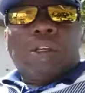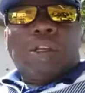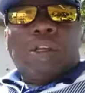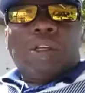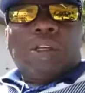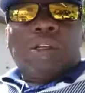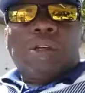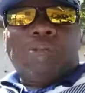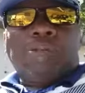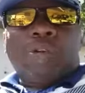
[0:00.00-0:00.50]

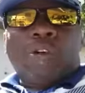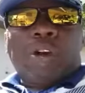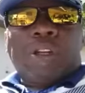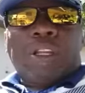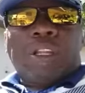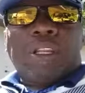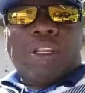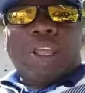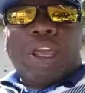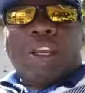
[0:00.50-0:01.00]
Good
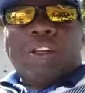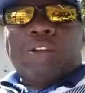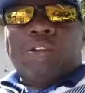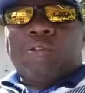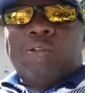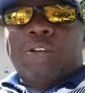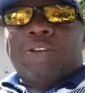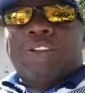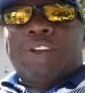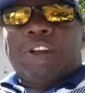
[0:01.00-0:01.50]
morning, Dr.
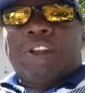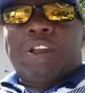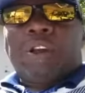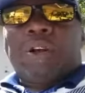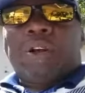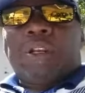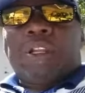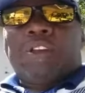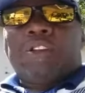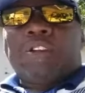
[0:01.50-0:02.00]
Griffin
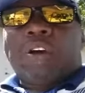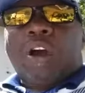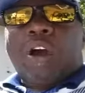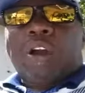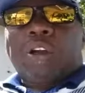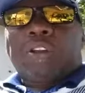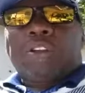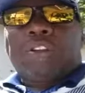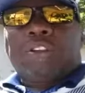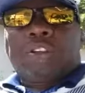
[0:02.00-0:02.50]
here. It's
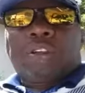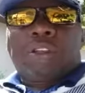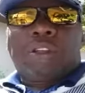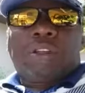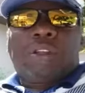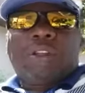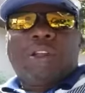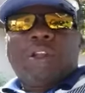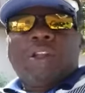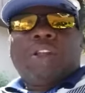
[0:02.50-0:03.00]
August
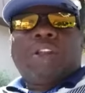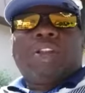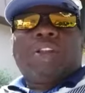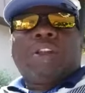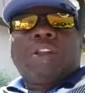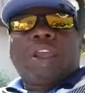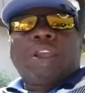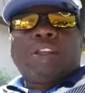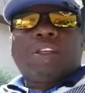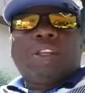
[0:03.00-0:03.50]
the
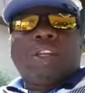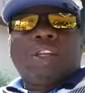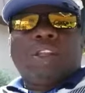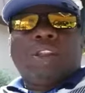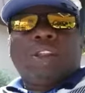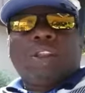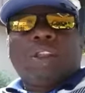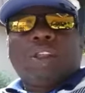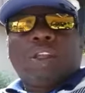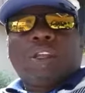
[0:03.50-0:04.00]

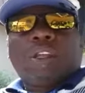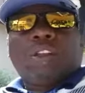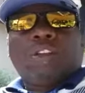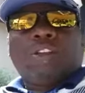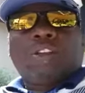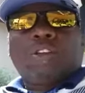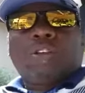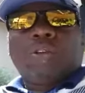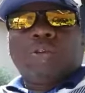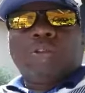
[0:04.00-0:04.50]
19th,
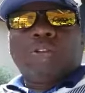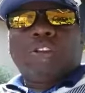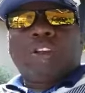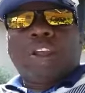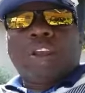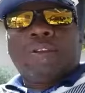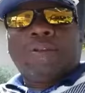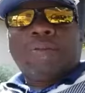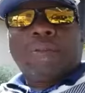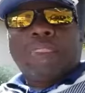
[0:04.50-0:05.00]
it's
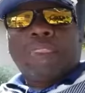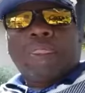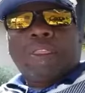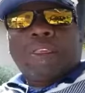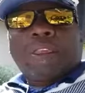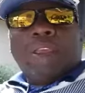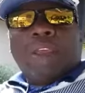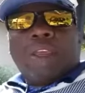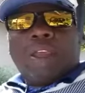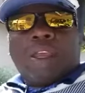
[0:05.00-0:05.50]
Tuesday,
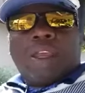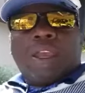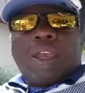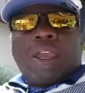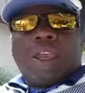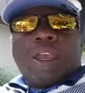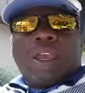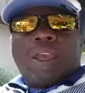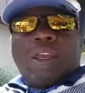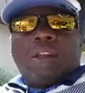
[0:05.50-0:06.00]

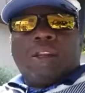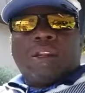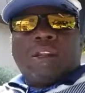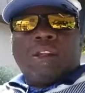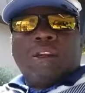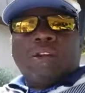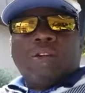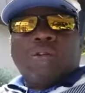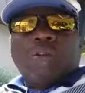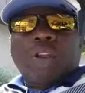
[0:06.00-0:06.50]

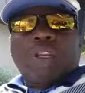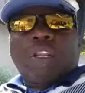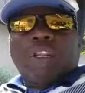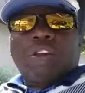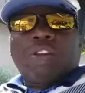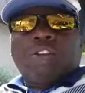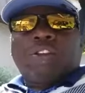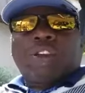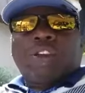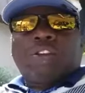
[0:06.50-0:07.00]
and
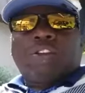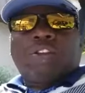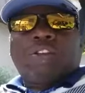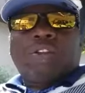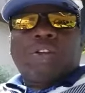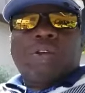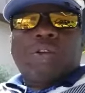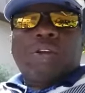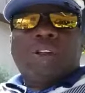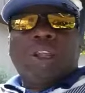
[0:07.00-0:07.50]
greetings. It's
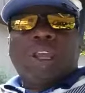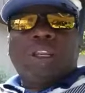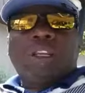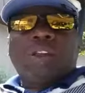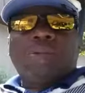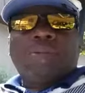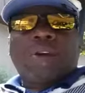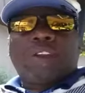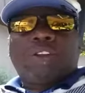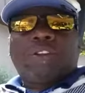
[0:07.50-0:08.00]
your daily
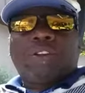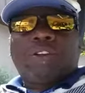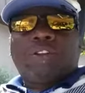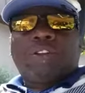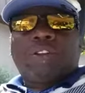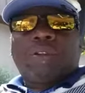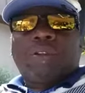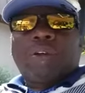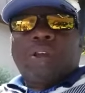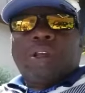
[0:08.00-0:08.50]

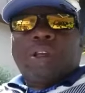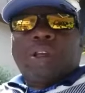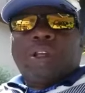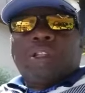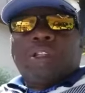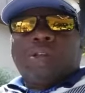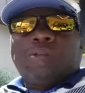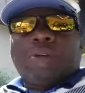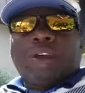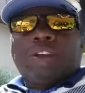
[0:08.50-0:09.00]
message.
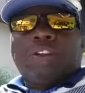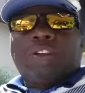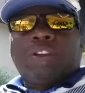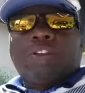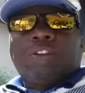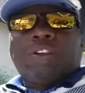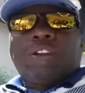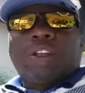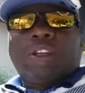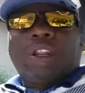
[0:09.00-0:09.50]
The message
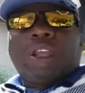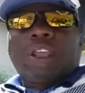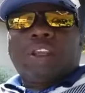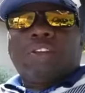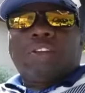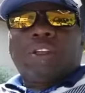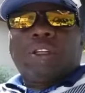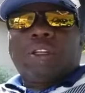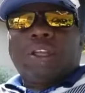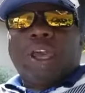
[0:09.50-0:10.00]
today
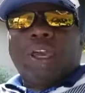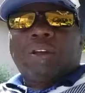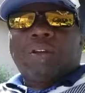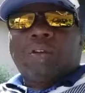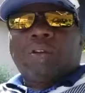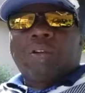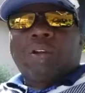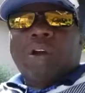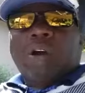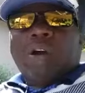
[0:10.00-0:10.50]
is
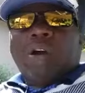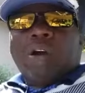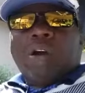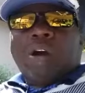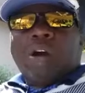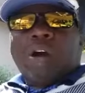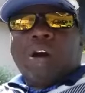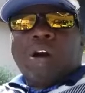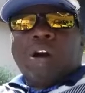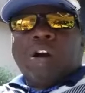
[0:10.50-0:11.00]
entitled
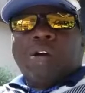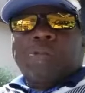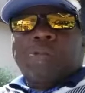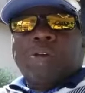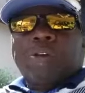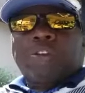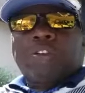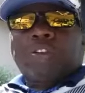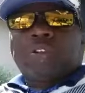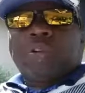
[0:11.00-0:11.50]
All
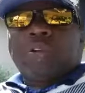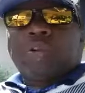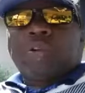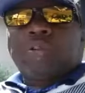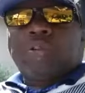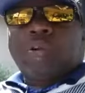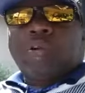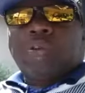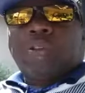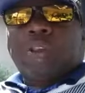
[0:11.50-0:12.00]
Personal
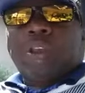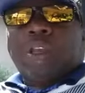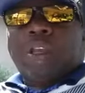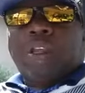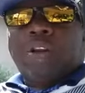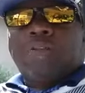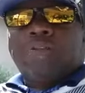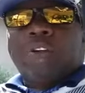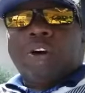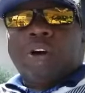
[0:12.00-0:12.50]
Growth
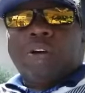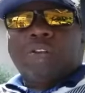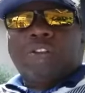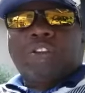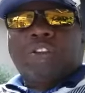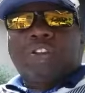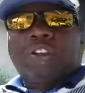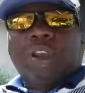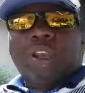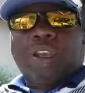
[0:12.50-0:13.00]
Involves
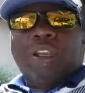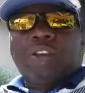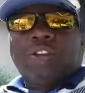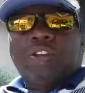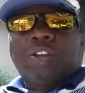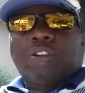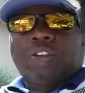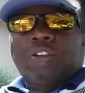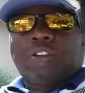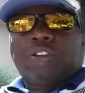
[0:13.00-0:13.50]

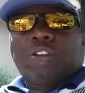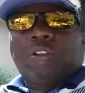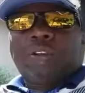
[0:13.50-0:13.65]
Changes.